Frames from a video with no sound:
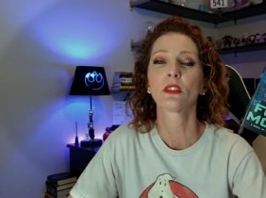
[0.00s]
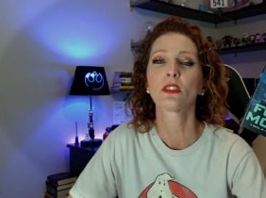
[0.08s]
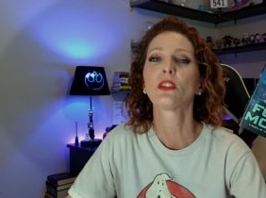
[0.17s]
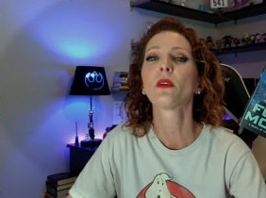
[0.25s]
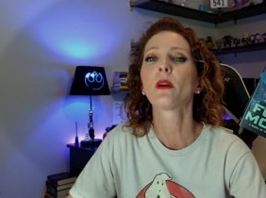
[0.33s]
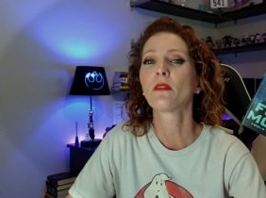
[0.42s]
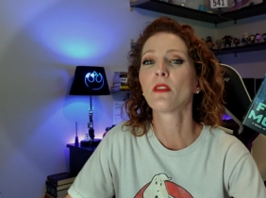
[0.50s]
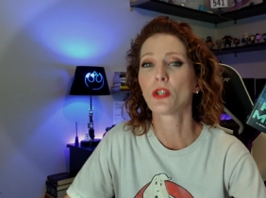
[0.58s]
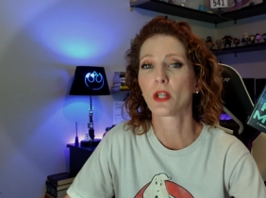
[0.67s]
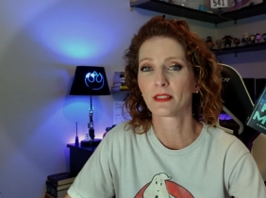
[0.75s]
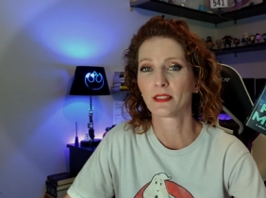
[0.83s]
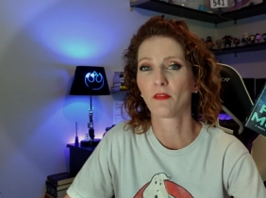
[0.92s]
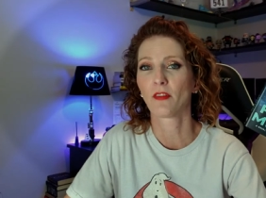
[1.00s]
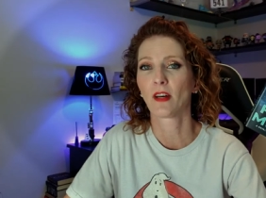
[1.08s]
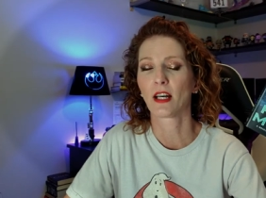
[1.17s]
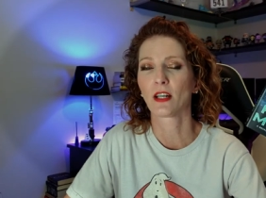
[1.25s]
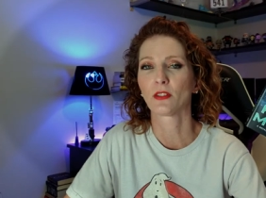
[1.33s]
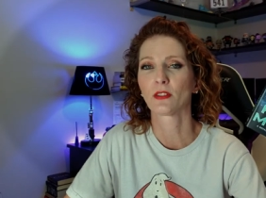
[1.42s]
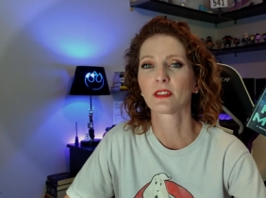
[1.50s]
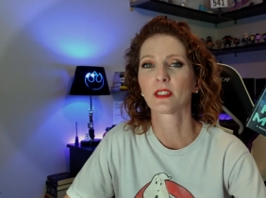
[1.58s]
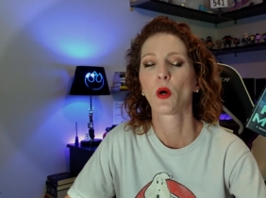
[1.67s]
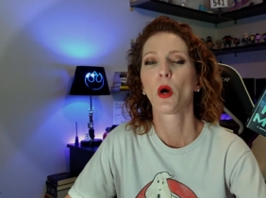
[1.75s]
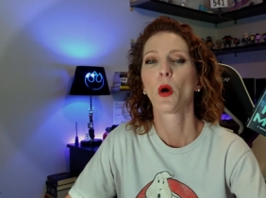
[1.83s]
book 2 of the Dresden Files,